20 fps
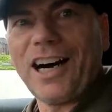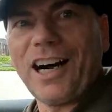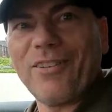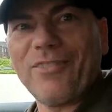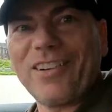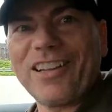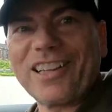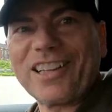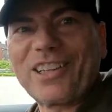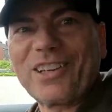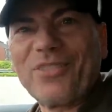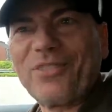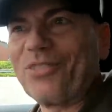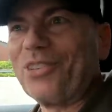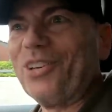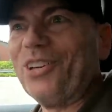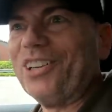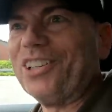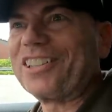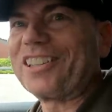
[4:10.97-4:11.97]
I'm really
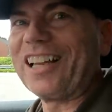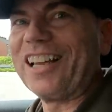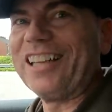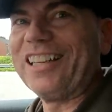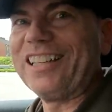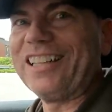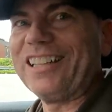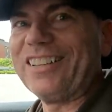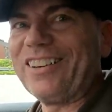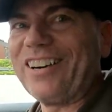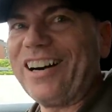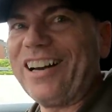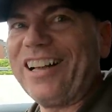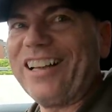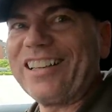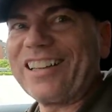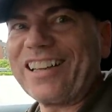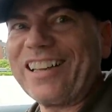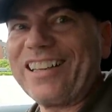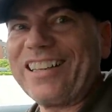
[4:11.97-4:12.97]
confused. Like,
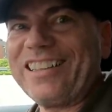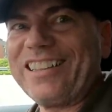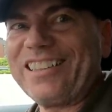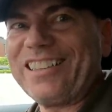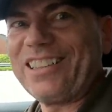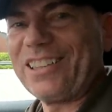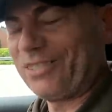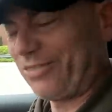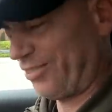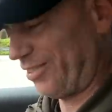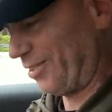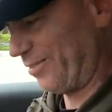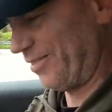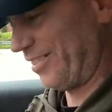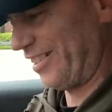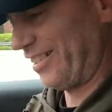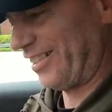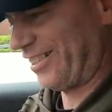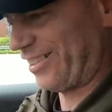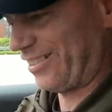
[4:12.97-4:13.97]
uh, like you're
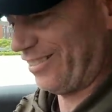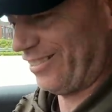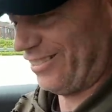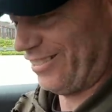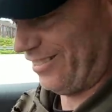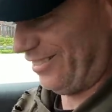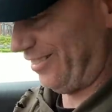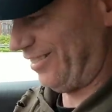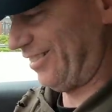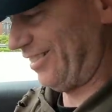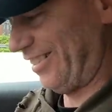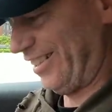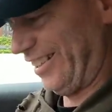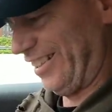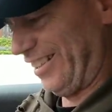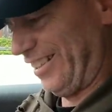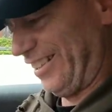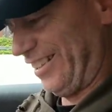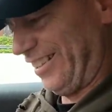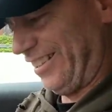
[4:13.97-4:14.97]
filming this, so
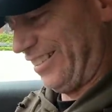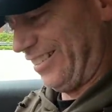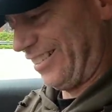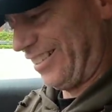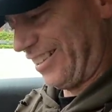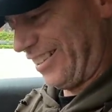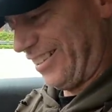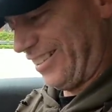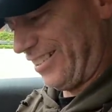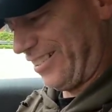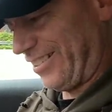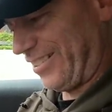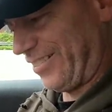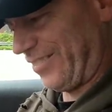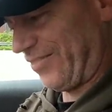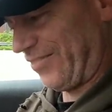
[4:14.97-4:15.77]
okay.